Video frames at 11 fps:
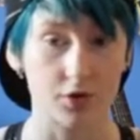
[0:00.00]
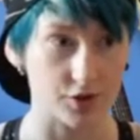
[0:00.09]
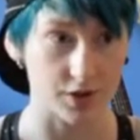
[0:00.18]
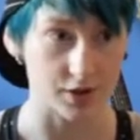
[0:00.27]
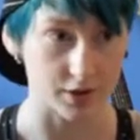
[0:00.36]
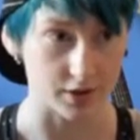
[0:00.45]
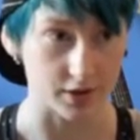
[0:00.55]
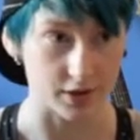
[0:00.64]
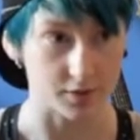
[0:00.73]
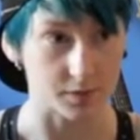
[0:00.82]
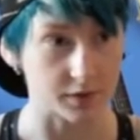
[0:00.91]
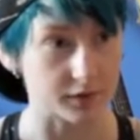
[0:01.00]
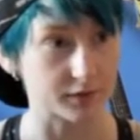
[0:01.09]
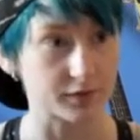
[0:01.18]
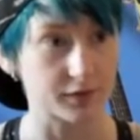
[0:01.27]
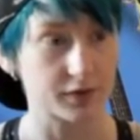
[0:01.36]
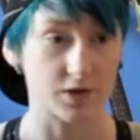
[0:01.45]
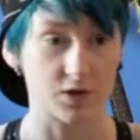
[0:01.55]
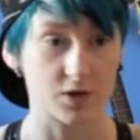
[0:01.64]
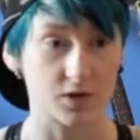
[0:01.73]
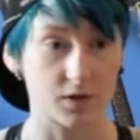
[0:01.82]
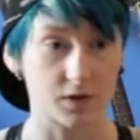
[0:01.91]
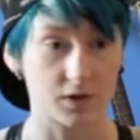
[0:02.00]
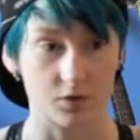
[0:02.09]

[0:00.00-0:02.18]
She is a lesbian. It took